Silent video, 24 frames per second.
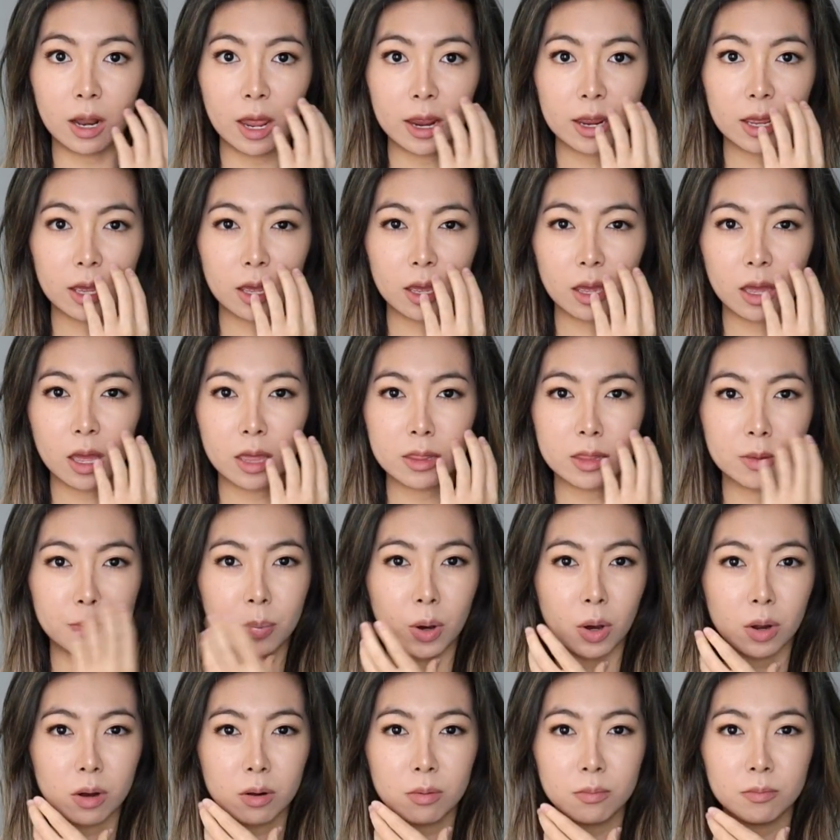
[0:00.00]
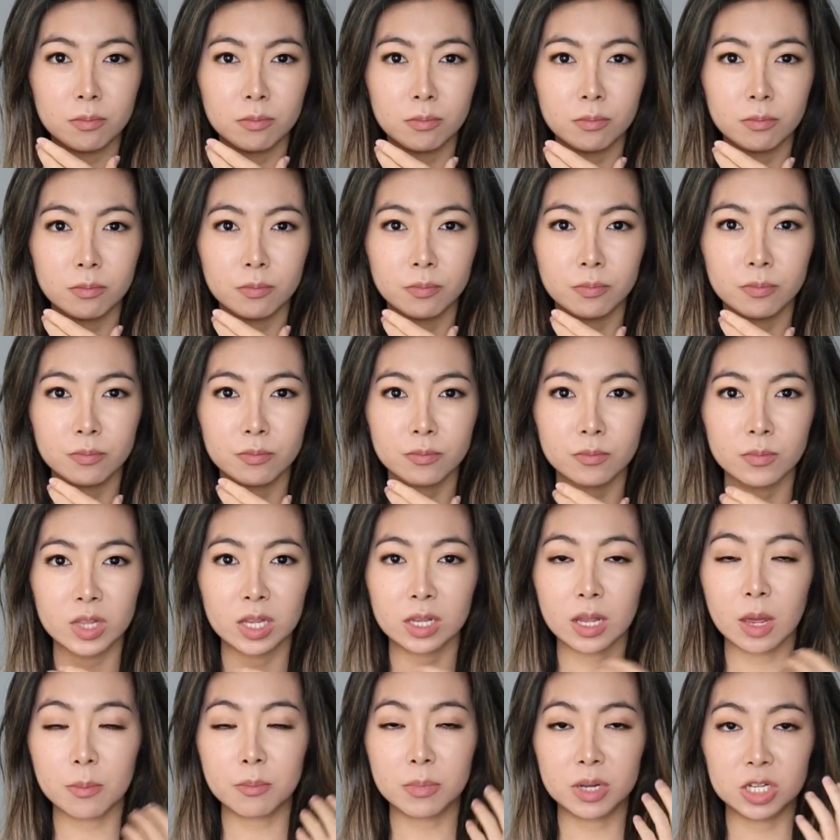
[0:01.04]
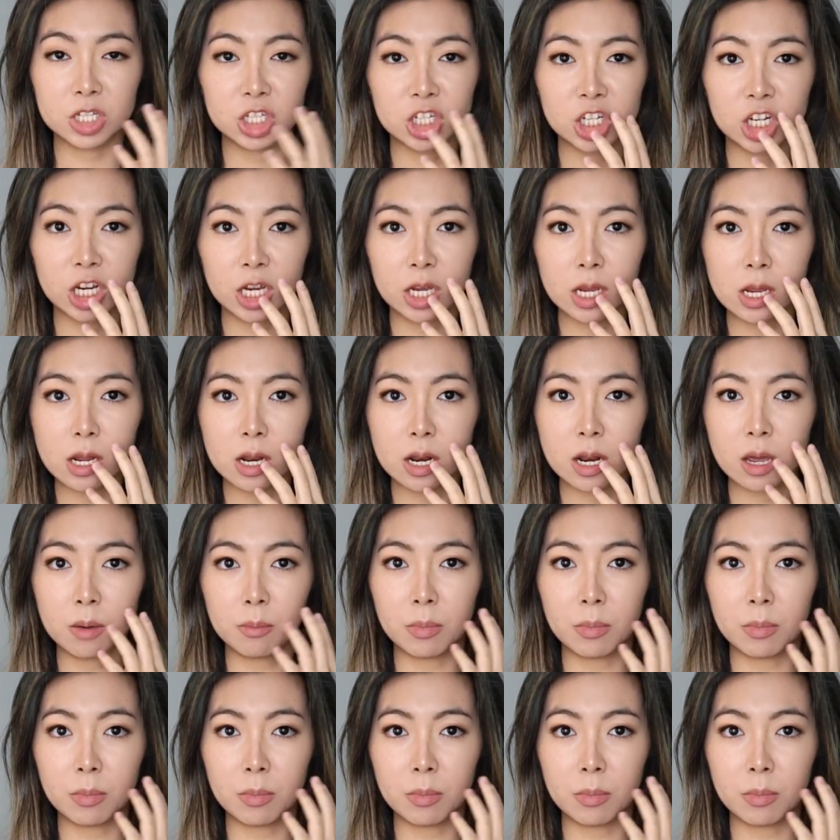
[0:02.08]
like at the bottom, my chin,